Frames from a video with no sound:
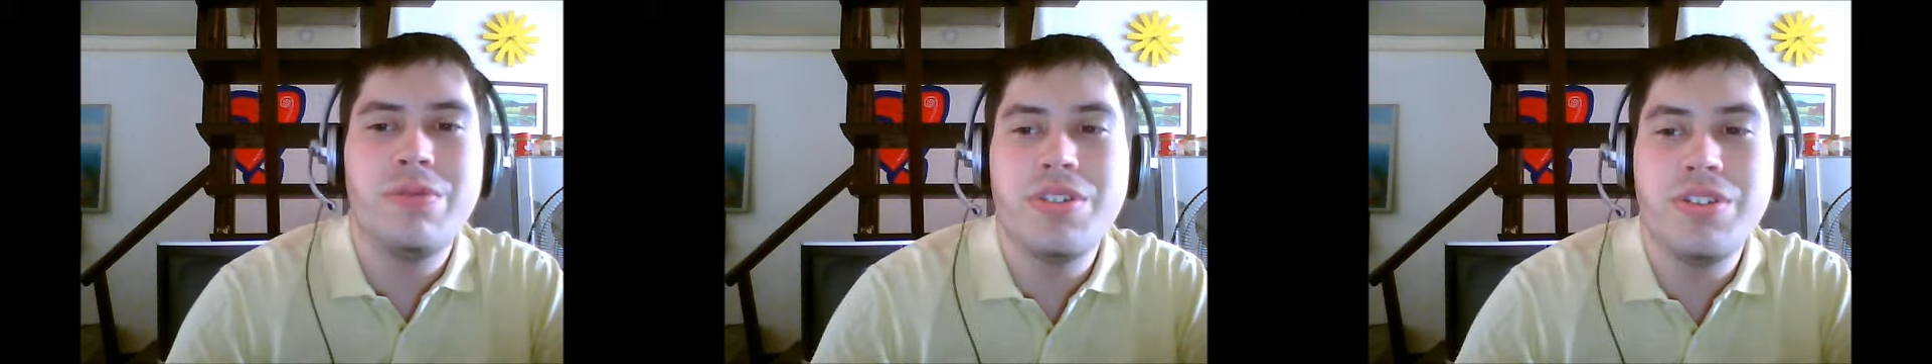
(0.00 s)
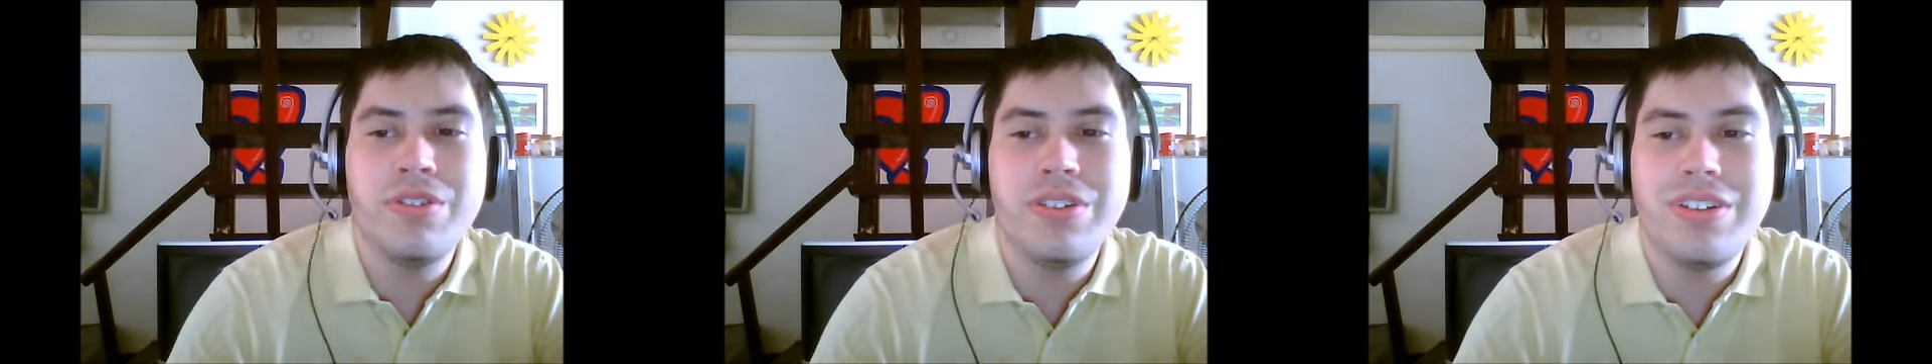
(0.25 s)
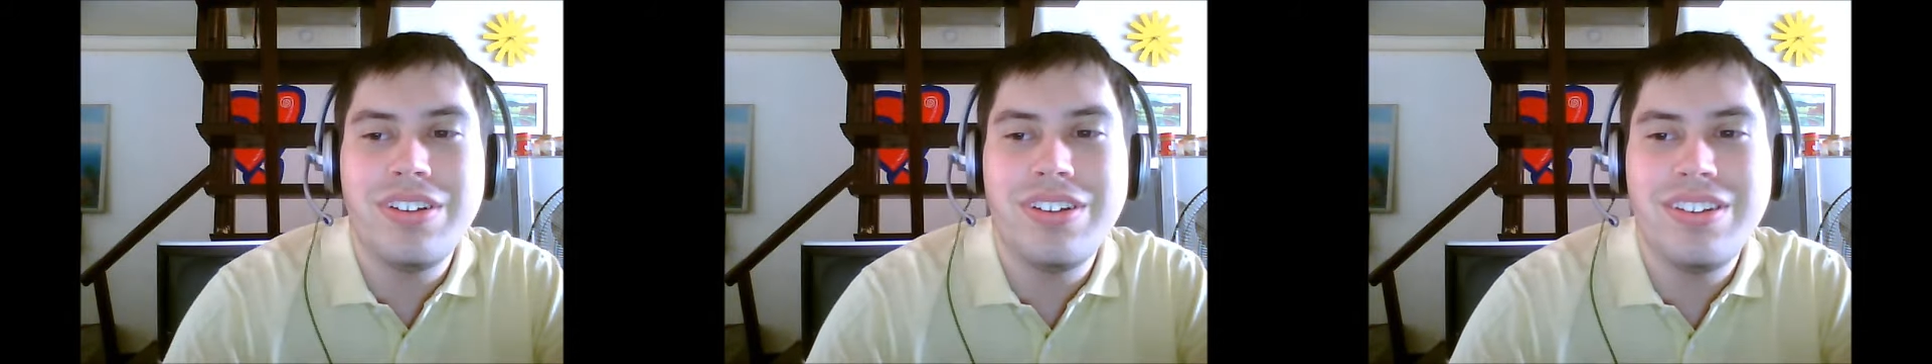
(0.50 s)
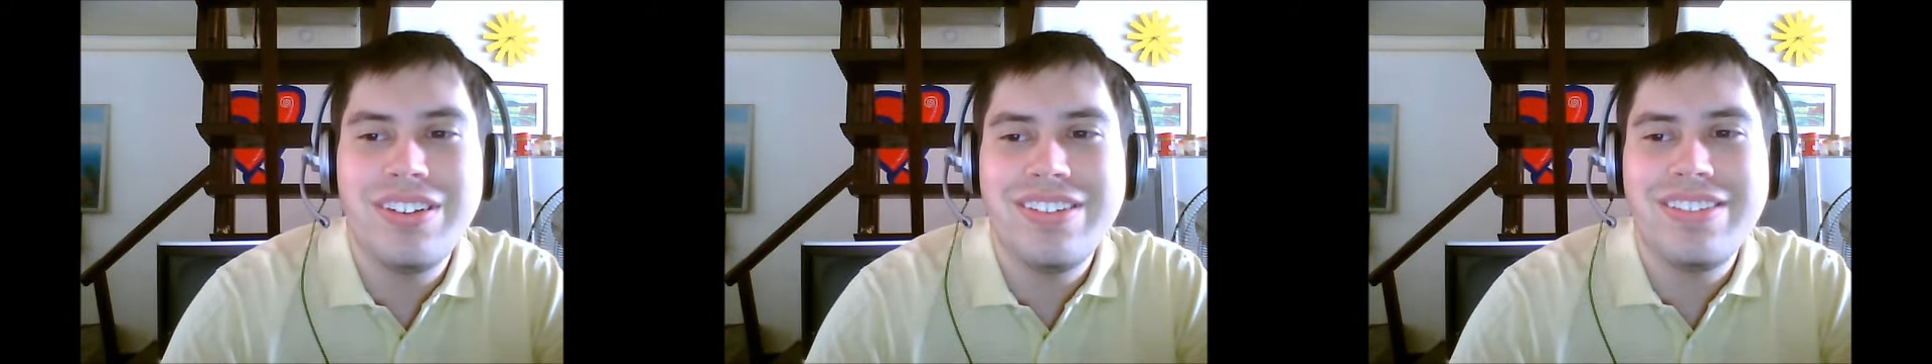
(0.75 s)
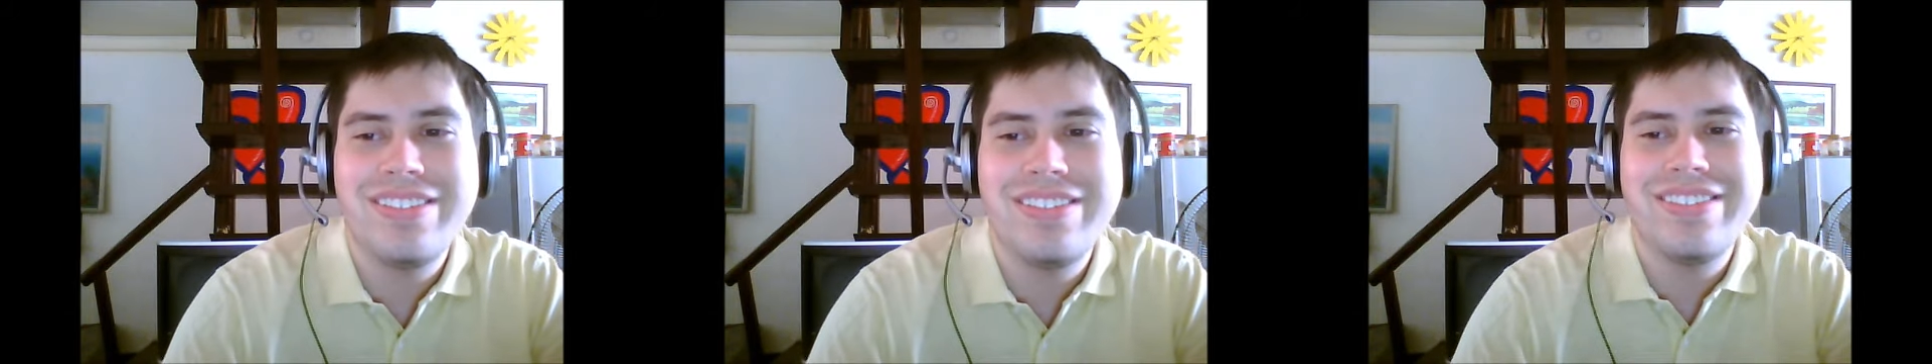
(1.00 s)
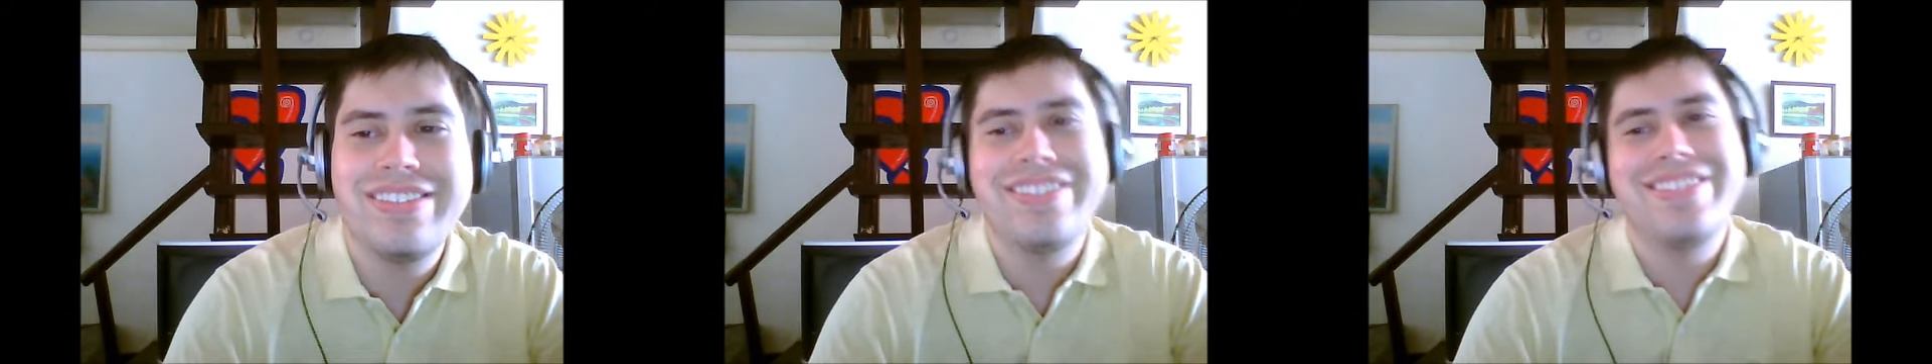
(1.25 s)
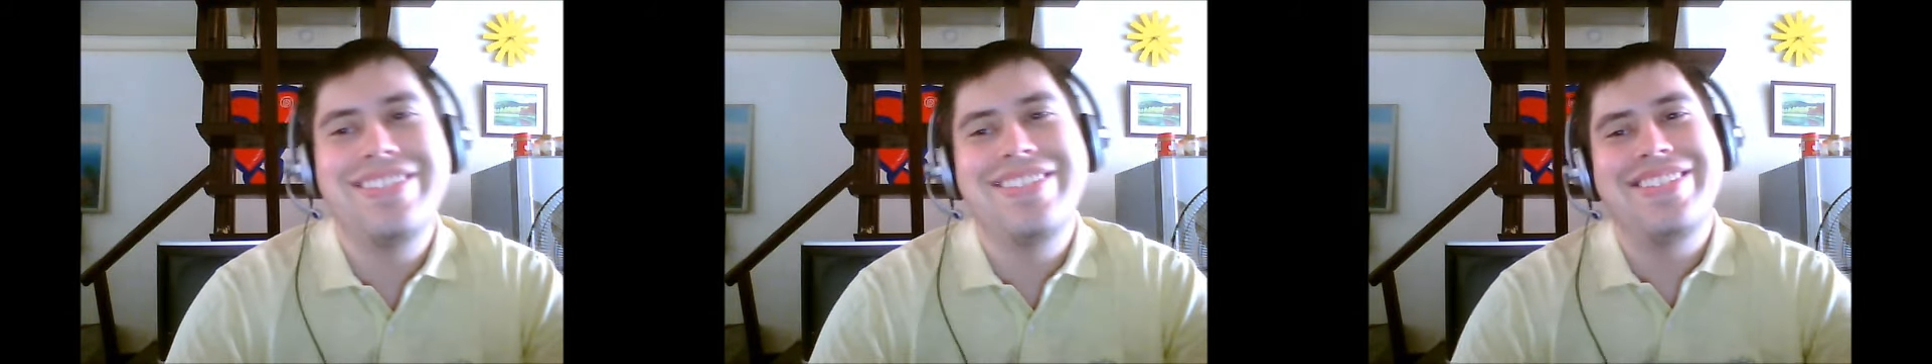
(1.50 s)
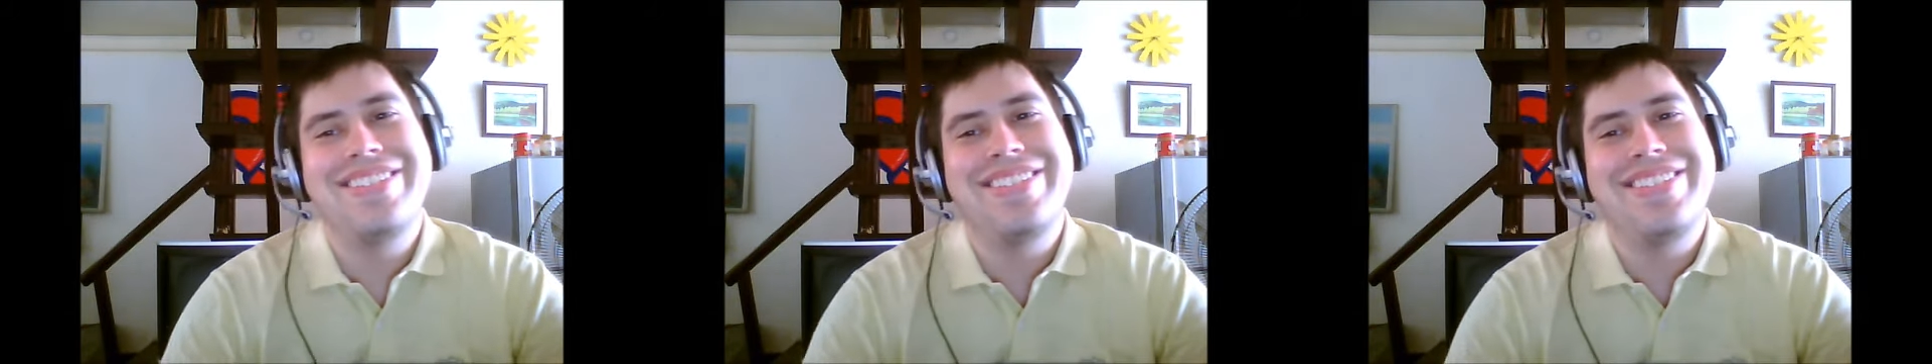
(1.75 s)
eternity!
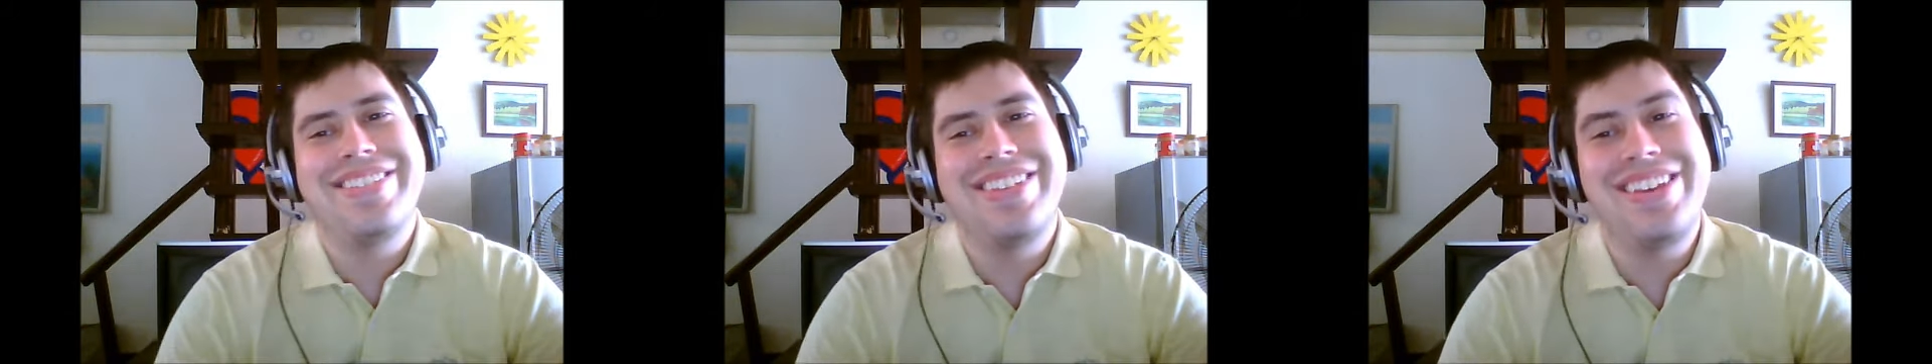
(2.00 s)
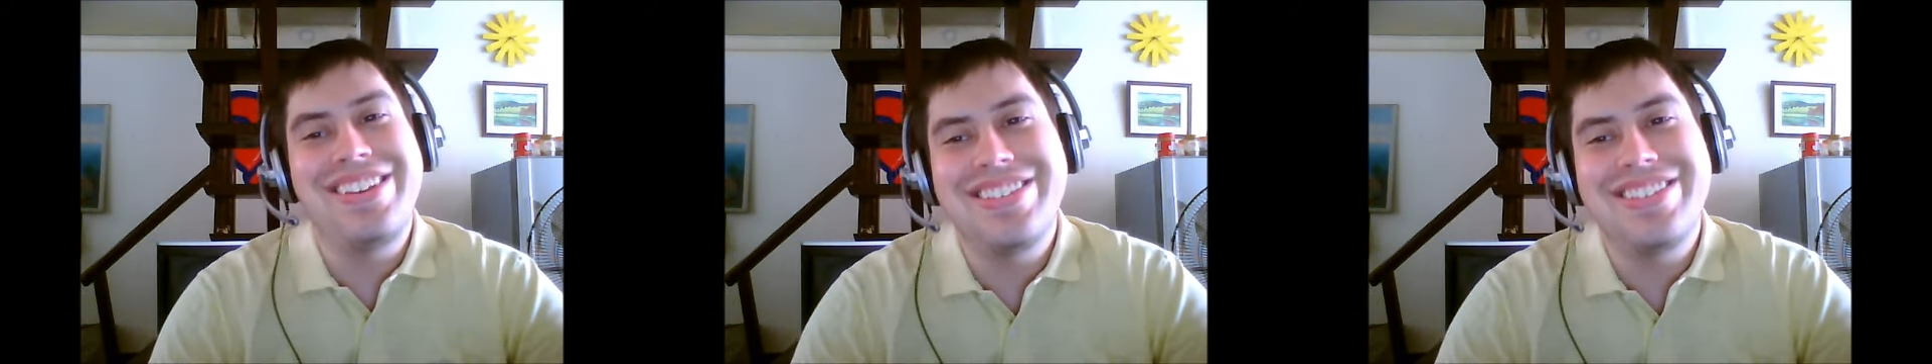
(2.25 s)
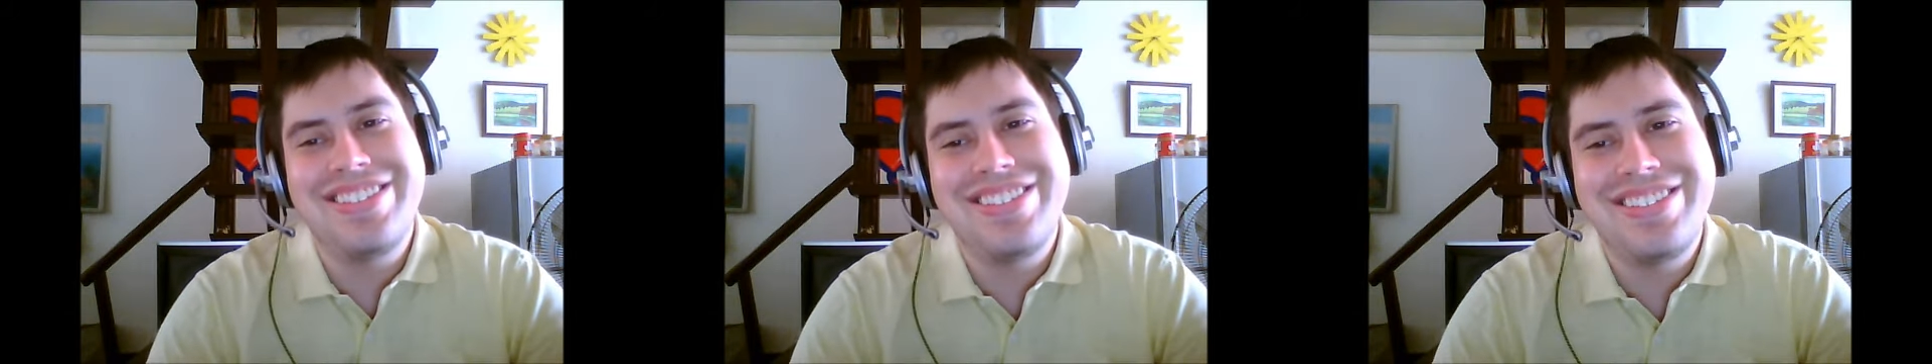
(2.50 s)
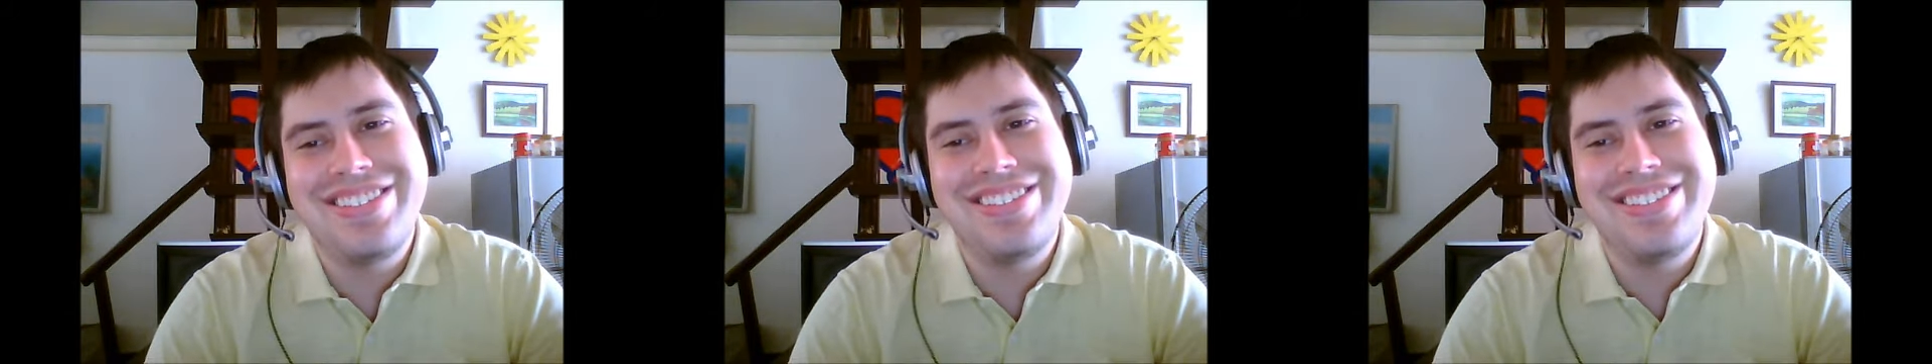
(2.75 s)
Thanks.